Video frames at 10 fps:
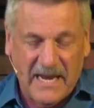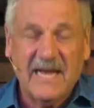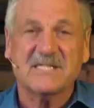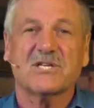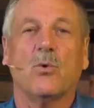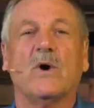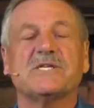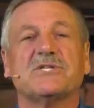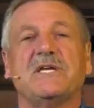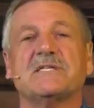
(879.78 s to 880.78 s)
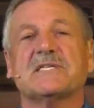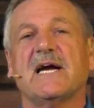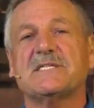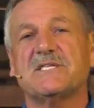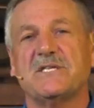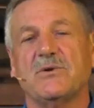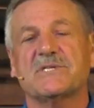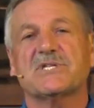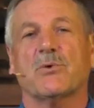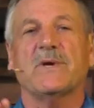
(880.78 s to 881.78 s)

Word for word: And so what she decides to do is to